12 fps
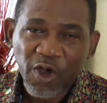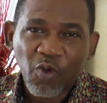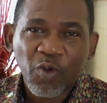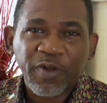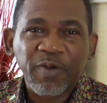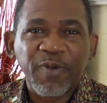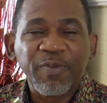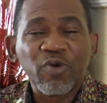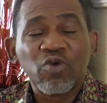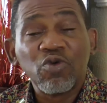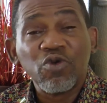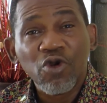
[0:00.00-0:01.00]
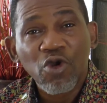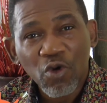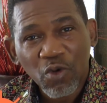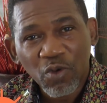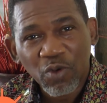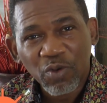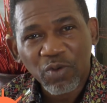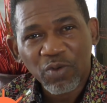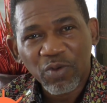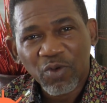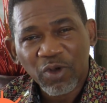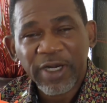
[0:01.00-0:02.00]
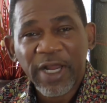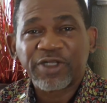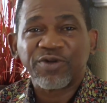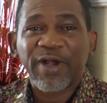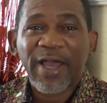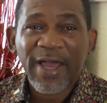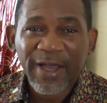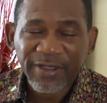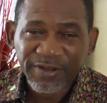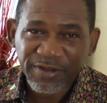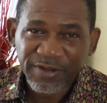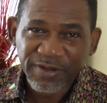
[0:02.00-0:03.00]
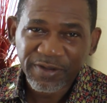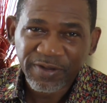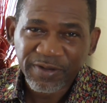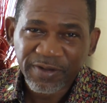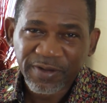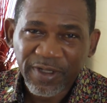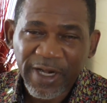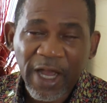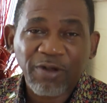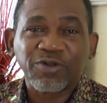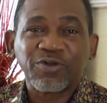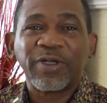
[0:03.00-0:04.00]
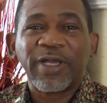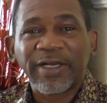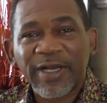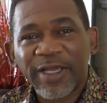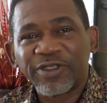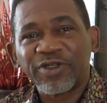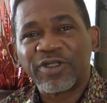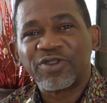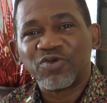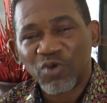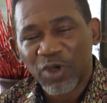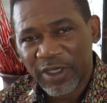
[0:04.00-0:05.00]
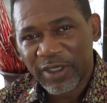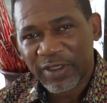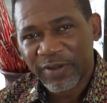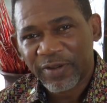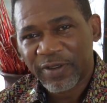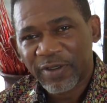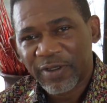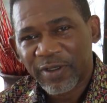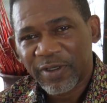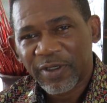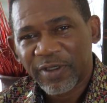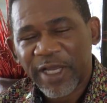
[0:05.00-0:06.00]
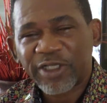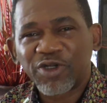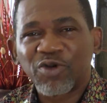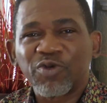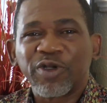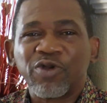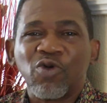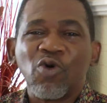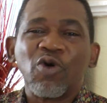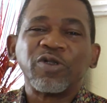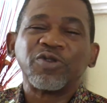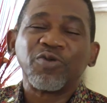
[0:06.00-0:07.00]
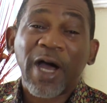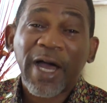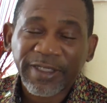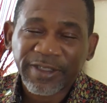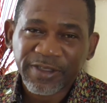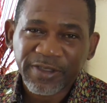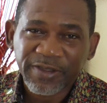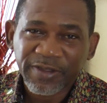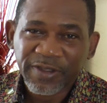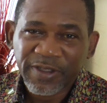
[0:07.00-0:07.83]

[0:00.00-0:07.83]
With the people who know what Nigeria has and how to get Nigerians to work, Nigeria will go on to heights.